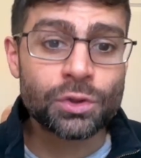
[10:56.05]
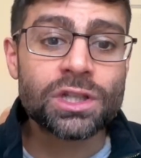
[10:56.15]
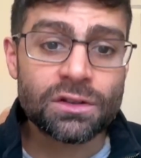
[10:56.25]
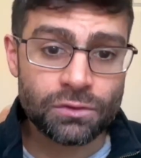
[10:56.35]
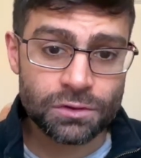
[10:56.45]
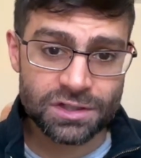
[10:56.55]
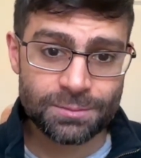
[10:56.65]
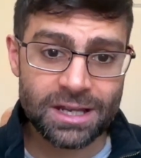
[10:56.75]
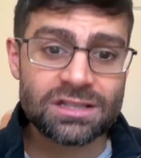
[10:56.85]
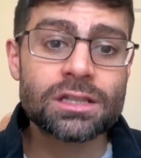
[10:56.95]
give you the
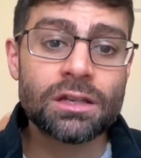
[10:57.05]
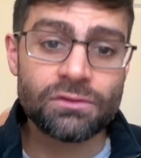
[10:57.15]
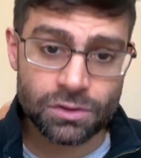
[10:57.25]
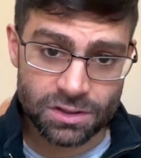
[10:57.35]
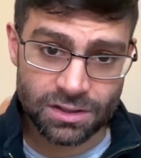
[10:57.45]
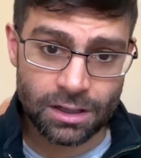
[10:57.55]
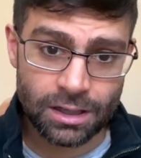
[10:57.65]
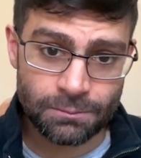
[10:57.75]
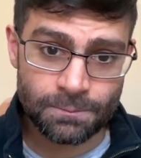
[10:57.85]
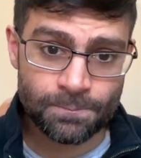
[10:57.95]
space, give you the
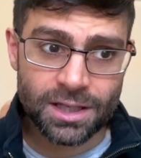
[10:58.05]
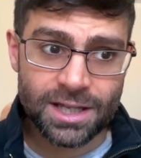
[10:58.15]
time.